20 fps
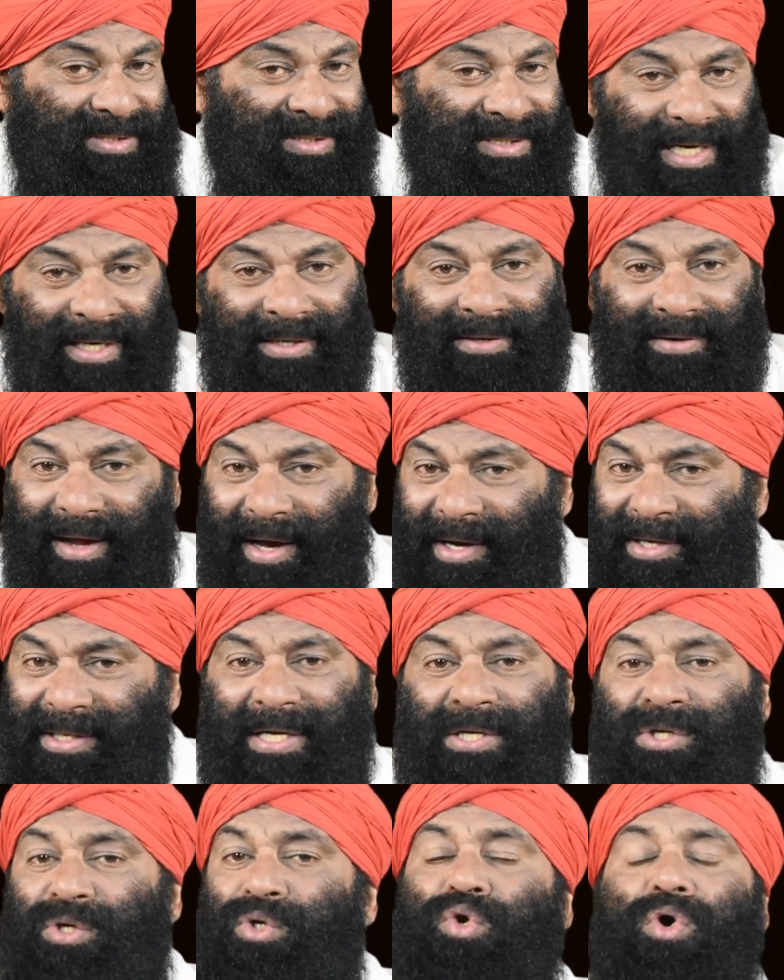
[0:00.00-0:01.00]
sunlight
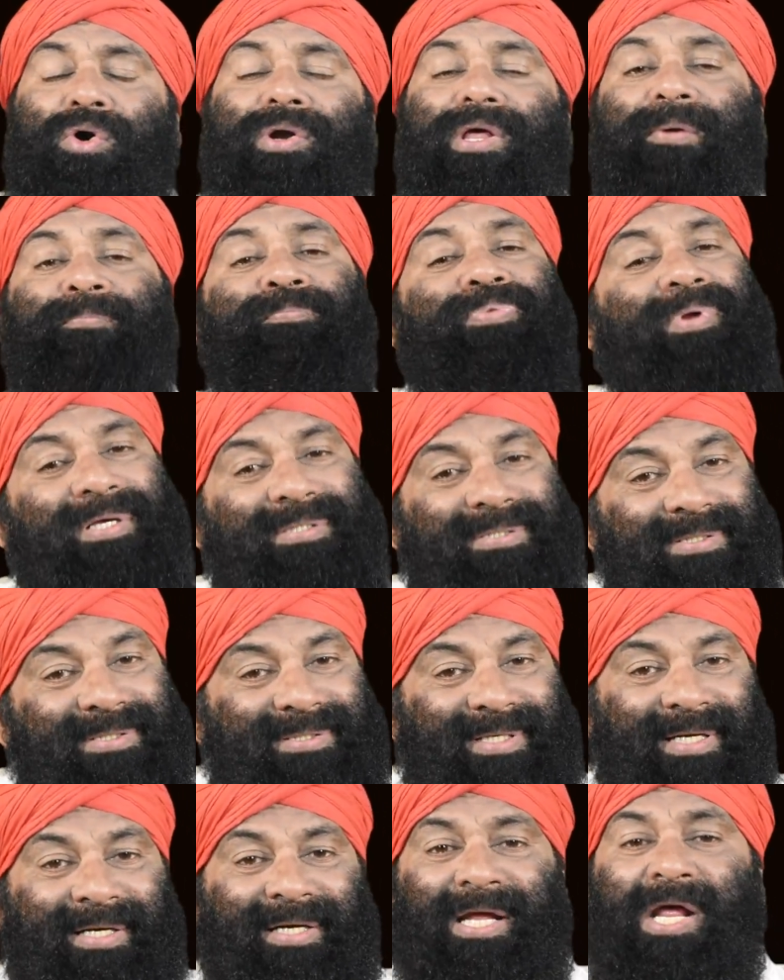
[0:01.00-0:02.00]
and you don't embrace the
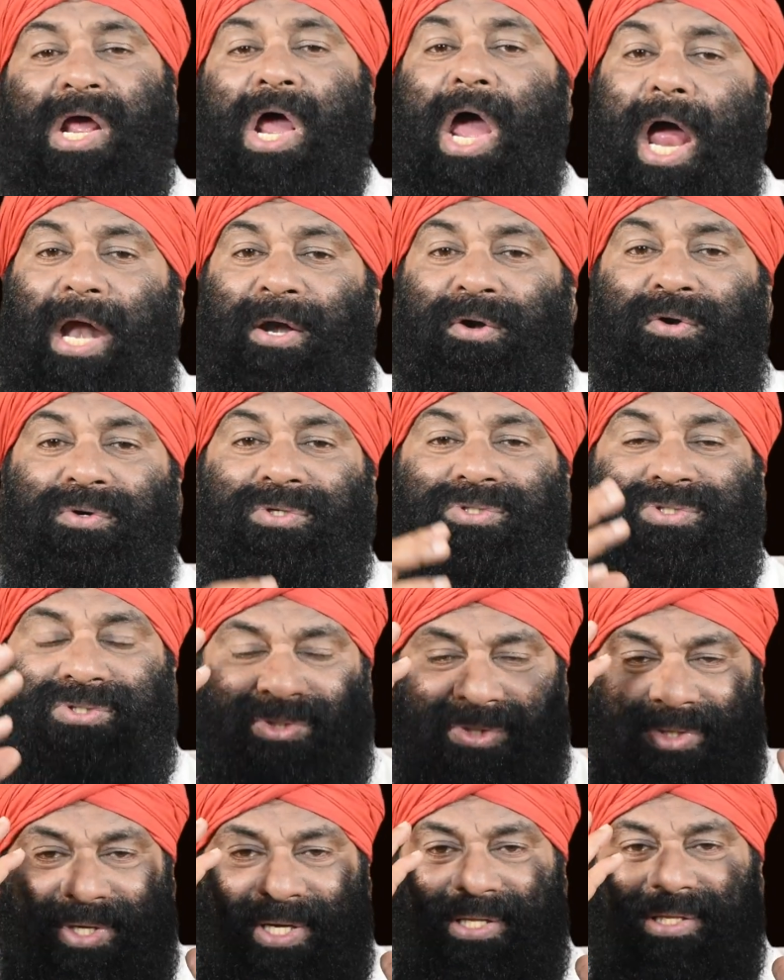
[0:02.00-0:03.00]
sunlight and do
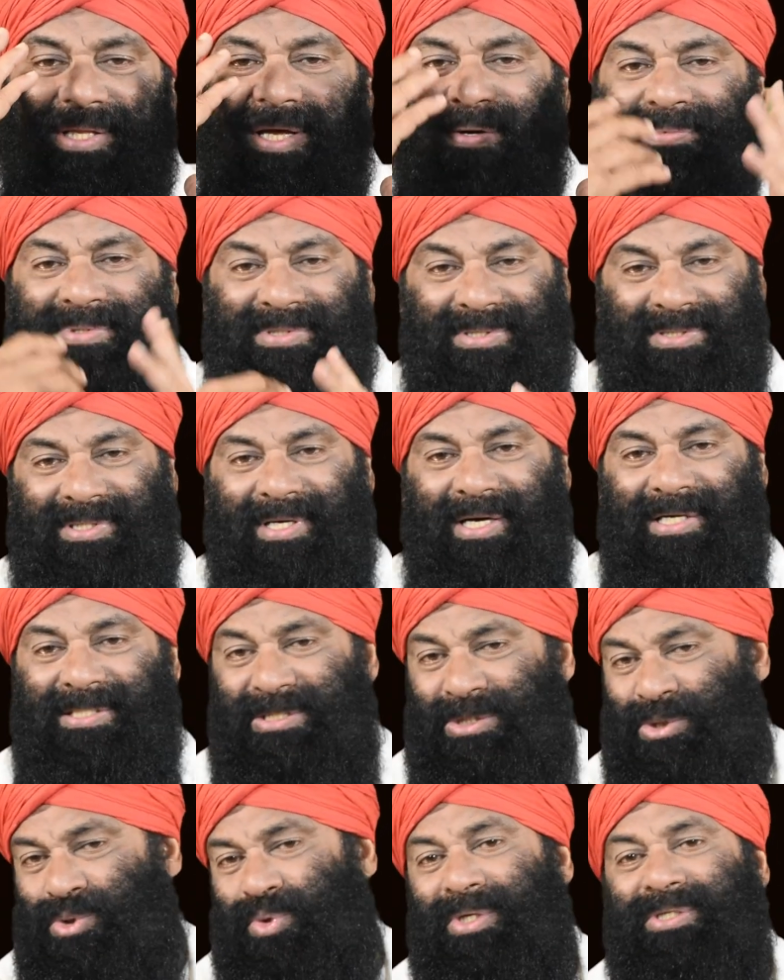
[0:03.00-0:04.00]
Surya Namaskar,
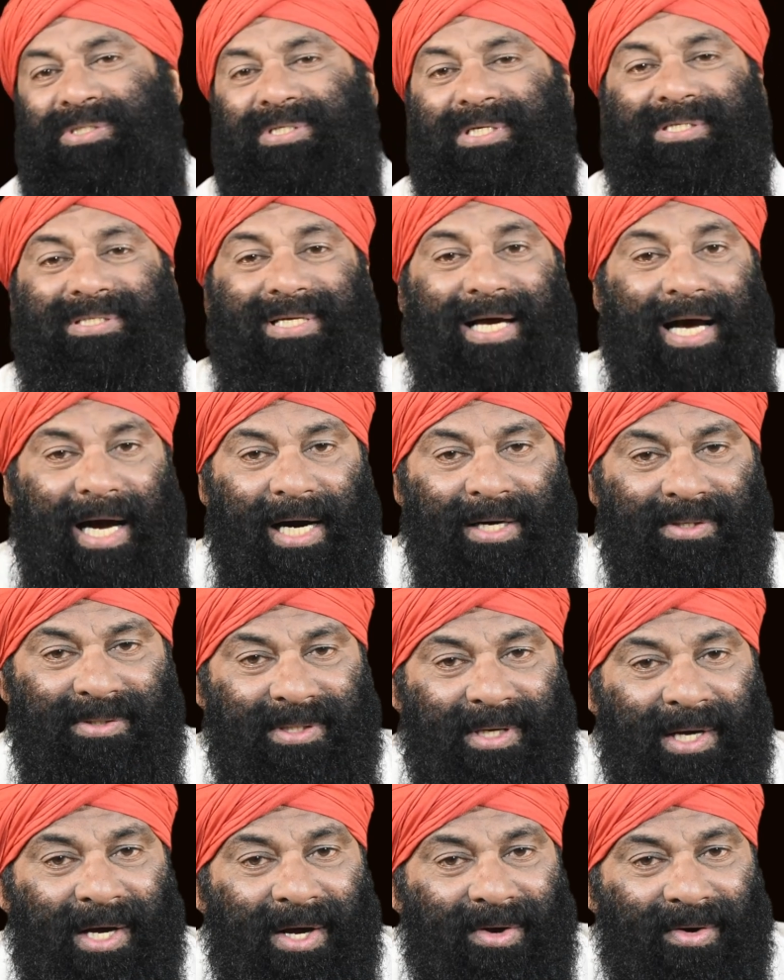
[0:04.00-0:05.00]
sweat it
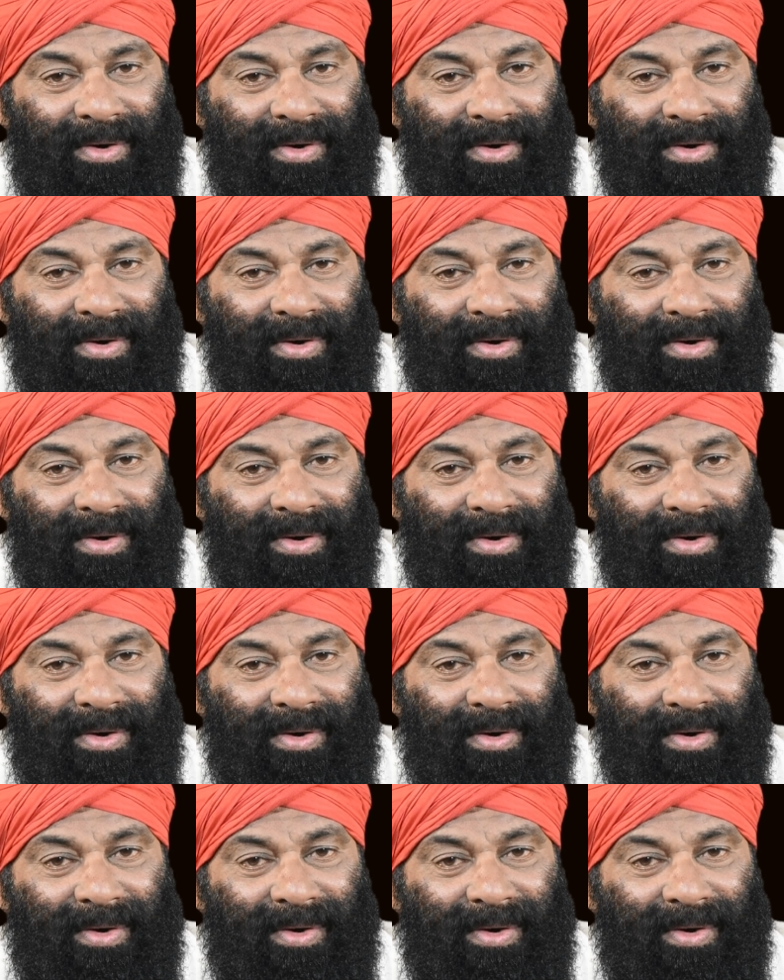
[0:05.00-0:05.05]
out,